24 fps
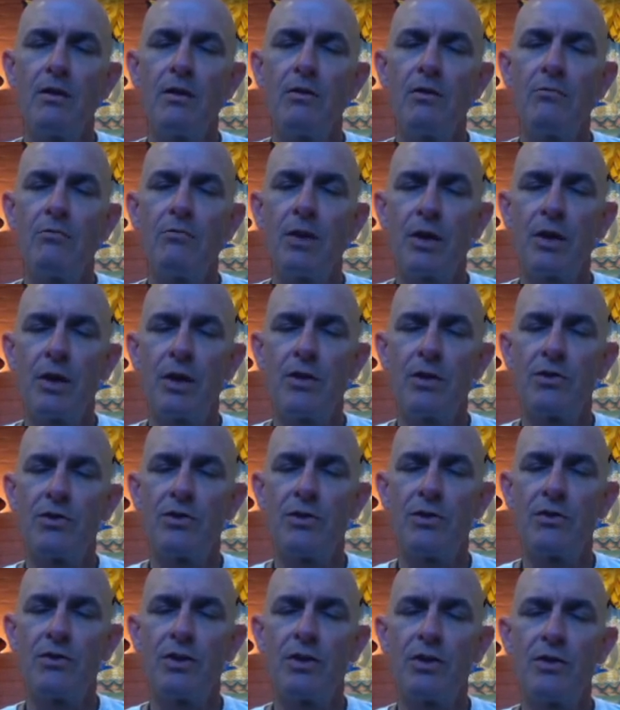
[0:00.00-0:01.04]
but also
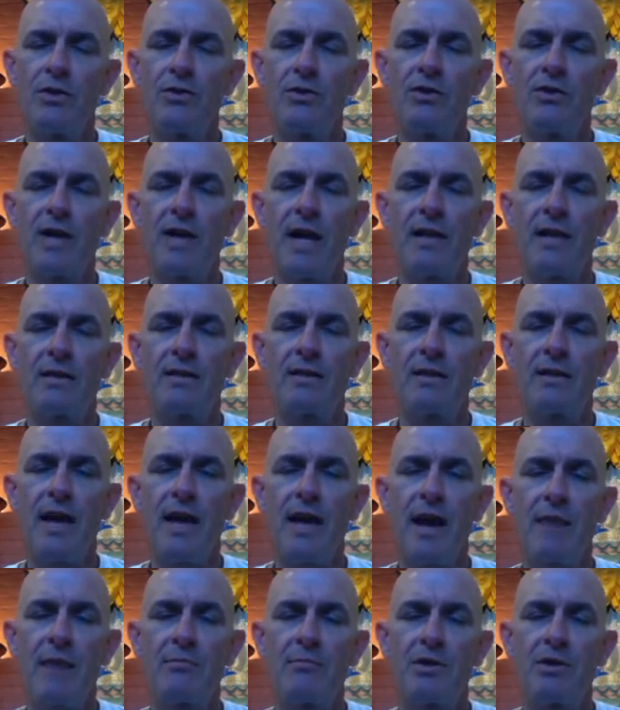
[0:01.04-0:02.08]
to the silent
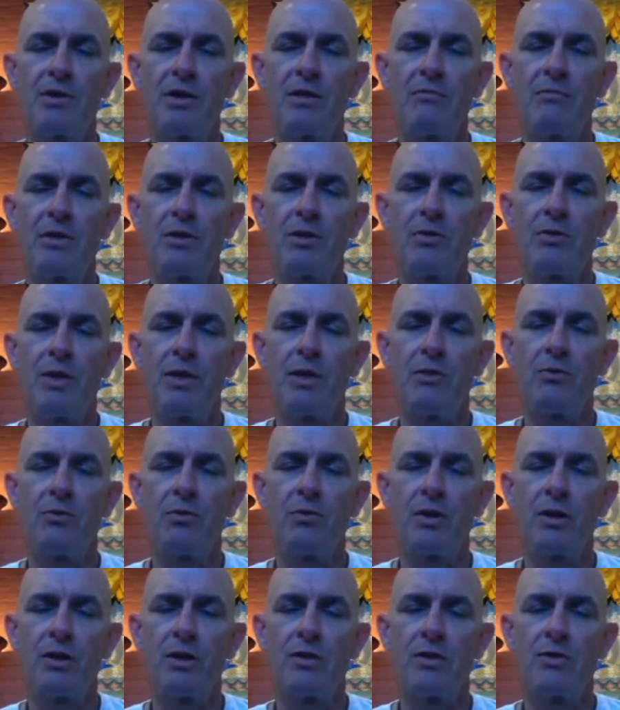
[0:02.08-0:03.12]
gaps in between the
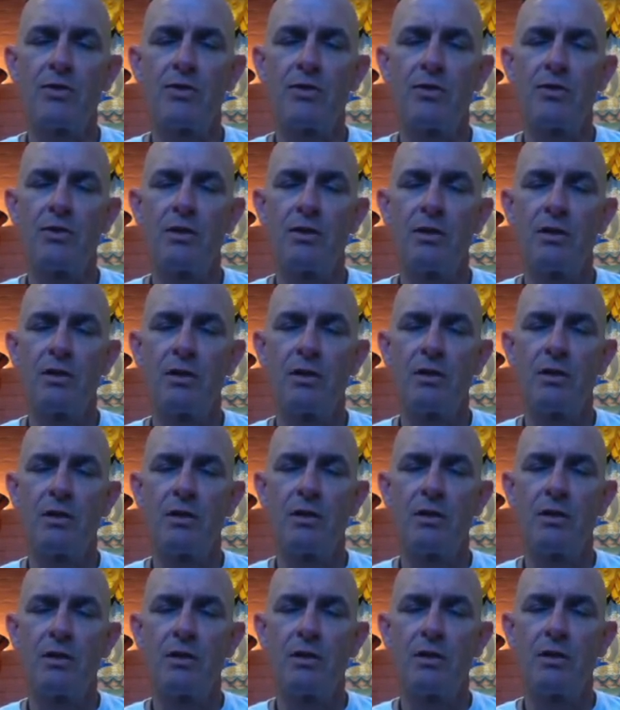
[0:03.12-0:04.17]
words
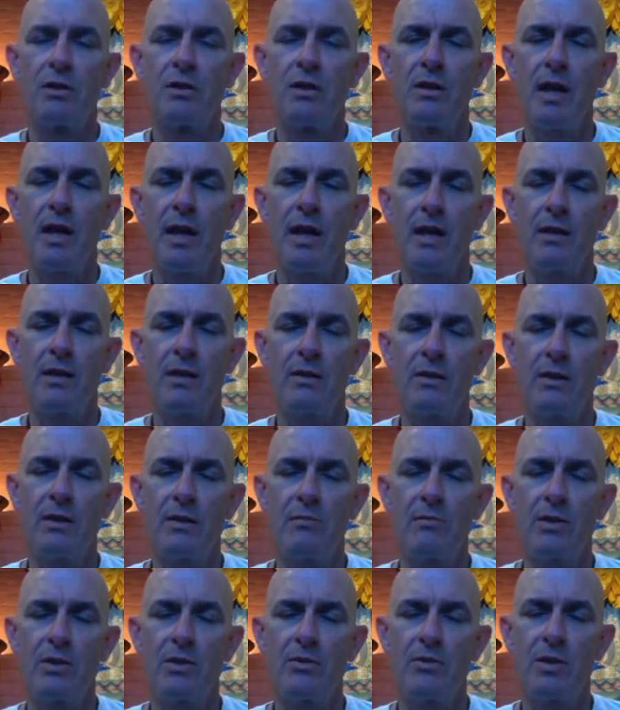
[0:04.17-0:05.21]
and in
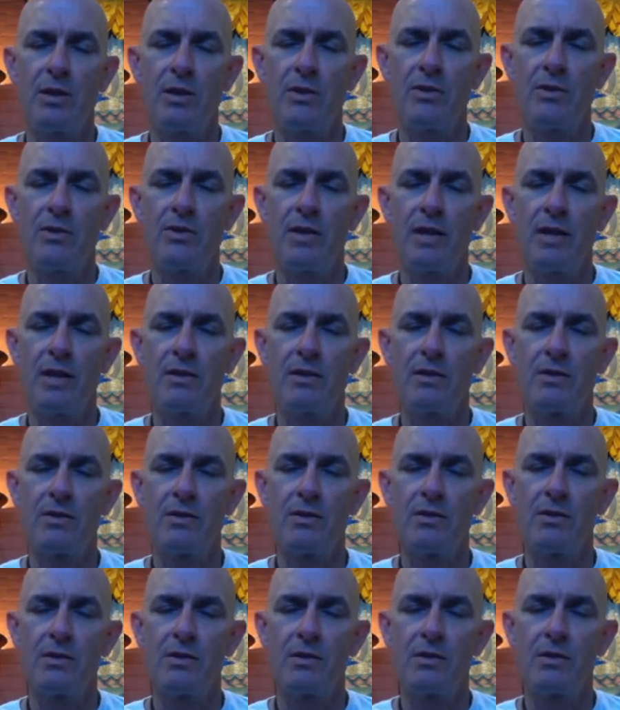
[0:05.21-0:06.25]
between the
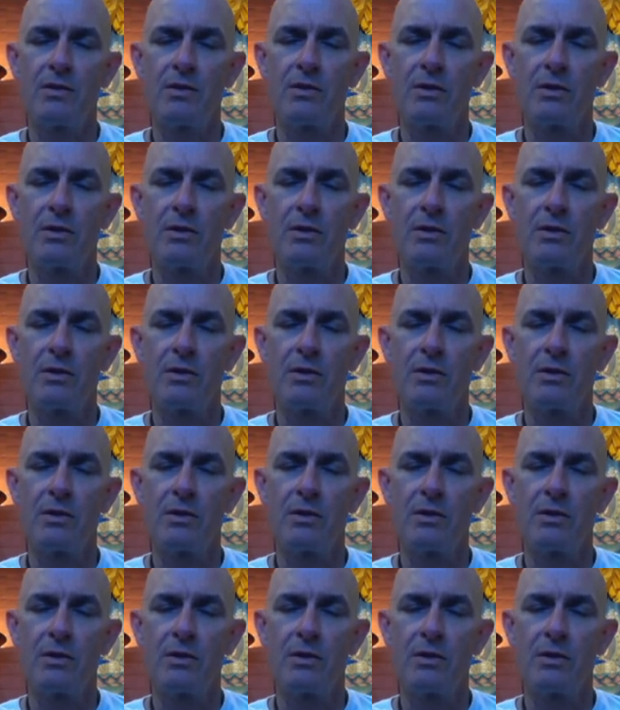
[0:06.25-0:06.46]
sentences.